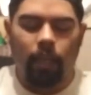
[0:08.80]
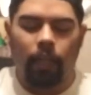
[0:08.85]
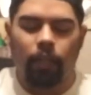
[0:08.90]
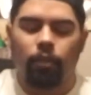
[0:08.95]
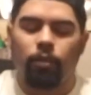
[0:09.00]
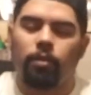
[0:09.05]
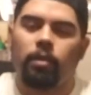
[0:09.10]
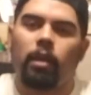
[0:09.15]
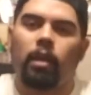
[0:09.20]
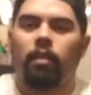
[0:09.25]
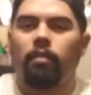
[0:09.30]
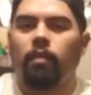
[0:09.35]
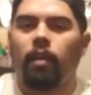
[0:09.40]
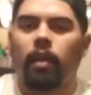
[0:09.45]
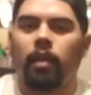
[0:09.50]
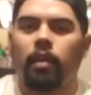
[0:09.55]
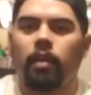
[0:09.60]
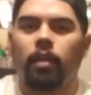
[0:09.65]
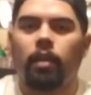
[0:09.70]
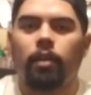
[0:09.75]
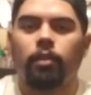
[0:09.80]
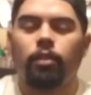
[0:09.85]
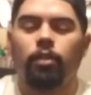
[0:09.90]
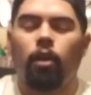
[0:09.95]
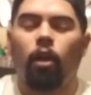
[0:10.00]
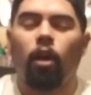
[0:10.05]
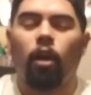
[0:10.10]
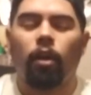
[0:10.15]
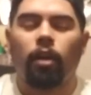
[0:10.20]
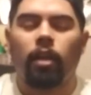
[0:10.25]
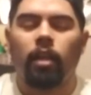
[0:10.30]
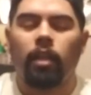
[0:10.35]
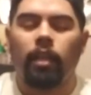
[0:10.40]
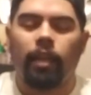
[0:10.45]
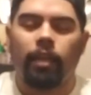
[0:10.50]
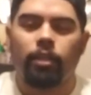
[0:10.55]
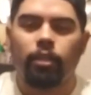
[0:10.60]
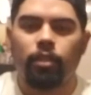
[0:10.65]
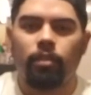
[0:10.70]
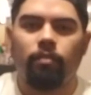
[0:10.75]
I do kind of like a guitar
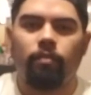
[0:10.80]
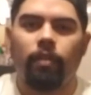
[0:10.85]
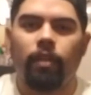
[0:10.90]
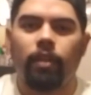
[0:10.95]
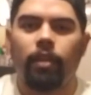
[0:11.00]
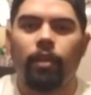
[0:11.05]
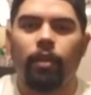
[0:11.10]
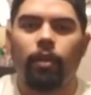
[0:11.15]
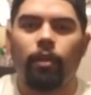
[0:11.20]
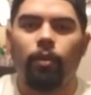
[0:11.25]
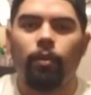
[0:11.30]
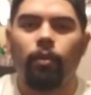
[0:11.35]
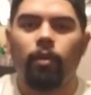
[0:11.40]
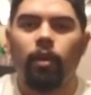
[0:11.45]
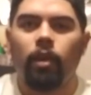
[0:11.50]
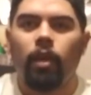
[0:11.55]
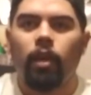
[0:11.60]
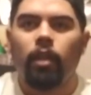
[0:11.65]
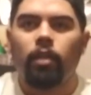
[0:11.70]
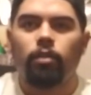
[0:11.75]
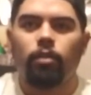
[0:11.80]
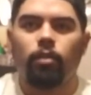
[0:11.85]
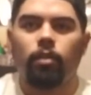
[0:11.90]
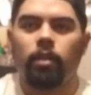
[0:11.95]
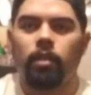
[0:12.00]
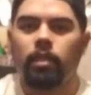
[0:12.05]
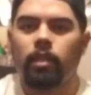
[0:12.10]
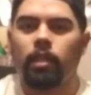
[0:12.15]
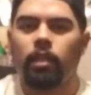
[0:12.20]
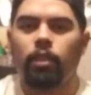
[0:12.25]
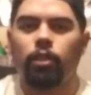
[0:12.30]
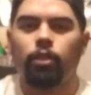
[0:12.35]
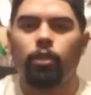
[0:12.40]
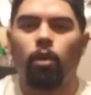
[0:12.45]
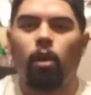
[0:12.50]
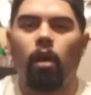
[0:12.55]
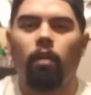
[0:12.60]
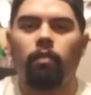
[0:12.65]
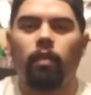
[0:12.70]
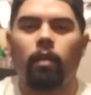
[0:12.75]
collection video. So this is going to
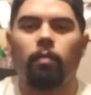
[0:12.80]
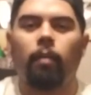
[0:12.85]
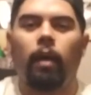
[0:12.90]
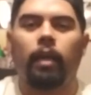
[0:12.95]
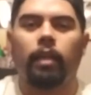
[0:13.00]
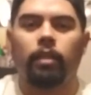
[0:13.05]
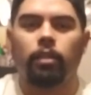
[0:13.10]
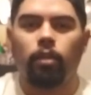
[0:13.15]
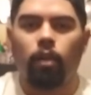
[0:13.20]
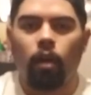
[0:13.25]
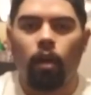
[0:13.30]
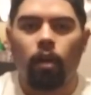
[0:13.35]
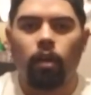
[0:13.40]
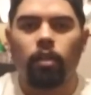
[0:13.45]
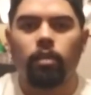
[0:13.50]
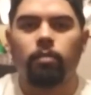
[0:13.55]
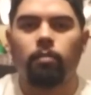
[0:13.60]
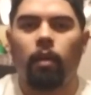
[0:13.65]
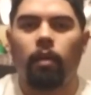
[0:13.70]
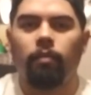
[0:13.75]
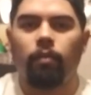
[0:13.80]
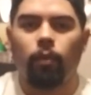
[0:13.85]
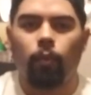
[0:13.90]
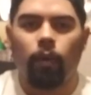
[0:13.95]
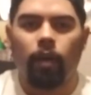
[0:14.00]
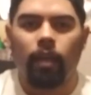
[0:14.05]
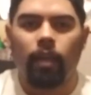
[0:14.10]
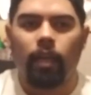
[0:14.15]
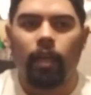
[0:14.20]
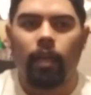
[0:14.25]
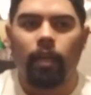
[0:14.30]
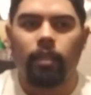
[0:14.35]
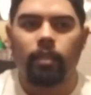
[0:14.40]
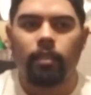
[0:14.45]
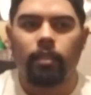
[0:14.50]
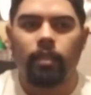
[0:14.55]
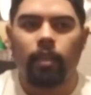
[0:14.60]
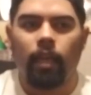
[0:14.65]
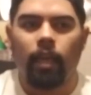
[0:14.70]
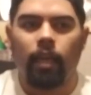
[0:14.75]
show off like my guitars, my
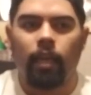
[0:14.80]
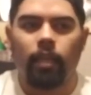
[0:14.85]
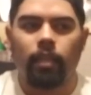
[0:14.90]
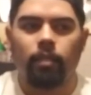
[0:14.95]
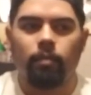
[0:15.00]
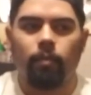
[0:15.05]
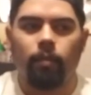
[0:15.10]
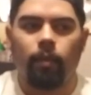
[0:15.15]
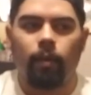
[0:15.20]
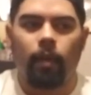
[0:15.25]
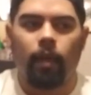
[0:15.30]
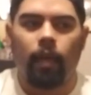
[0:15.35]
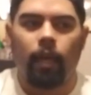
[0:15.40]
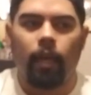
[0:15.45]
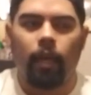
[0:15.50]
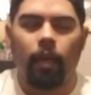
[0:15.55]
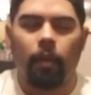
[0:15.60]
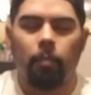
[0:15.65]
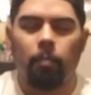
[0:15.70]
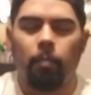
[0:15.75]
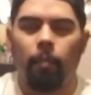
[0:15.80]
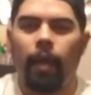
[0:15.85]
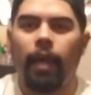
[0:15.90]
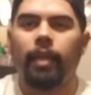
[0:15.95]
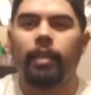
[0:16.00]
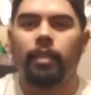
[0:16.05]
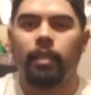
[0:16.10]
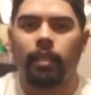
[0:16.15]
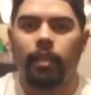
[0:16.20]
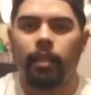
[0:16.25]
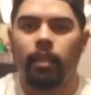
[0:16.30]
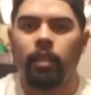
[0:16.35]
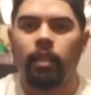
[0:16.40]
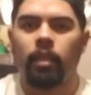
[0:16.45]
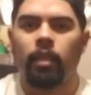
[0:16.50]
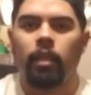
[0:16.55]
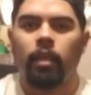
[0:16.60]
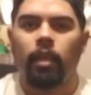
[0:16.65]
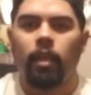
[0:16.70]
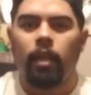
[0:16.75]
Vihuelas, and my mandolin.
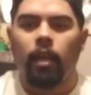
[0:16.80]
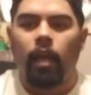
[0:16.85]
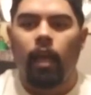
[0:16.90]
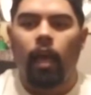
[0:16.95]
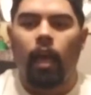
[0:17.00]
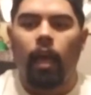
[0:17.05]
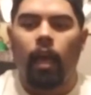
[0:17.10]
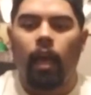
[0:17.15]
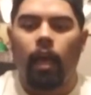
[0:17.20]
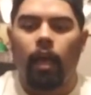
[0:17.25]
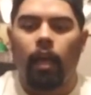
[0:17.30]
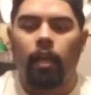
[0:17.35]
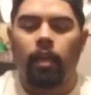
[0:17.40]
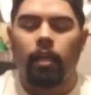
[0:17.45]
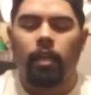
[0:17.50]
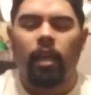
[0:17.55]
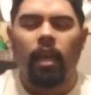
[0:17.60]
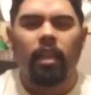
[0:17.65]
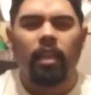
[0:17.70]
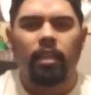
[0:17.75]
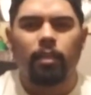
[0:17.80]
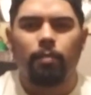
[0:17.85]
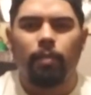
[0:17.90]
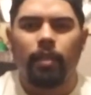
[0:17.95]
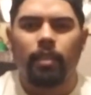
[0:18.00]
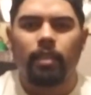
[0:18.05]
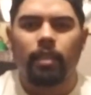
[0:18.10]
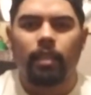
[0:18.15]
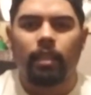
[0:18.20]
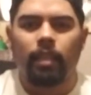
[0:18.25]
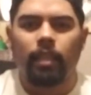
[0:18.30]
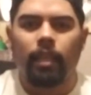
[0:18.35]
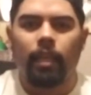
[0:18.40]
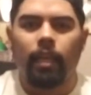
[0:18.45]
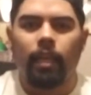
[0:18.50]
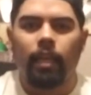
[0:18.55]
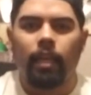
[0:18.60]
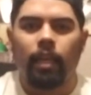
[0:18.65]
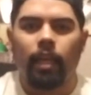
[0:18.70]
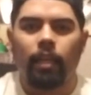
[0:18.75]
And yeah, that's basically
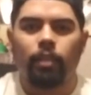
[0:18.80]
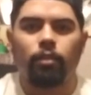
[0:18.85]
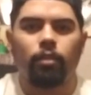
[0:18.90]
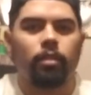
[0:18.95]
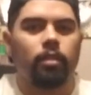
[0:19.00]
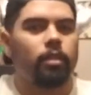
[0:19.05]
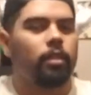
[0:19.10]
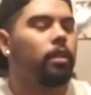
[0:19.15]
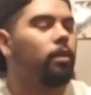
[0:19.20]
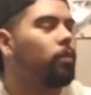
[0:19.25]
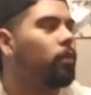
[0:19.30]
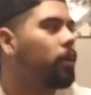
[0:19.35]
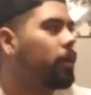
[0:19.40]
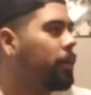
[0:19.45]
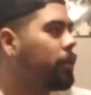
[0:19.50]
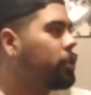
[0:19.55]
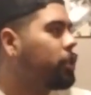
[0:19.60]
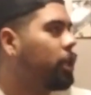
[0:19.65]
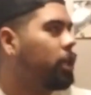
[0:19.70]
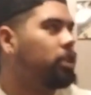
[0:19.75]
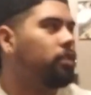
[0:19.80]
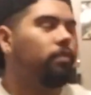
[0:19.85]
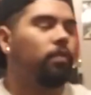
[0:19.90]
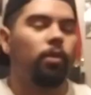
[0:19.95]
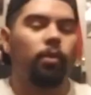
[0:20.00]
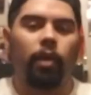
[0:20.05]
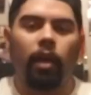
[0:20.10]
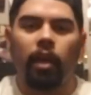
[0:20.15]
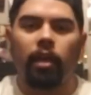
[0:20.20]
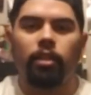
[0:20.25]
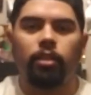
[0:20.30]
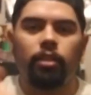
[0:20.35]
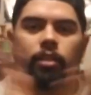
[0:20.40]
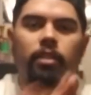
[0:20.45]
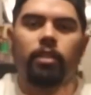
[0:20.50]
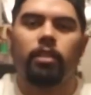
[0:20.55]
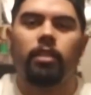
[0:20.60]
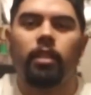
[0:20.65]
it. As you can see, we're in a change of location.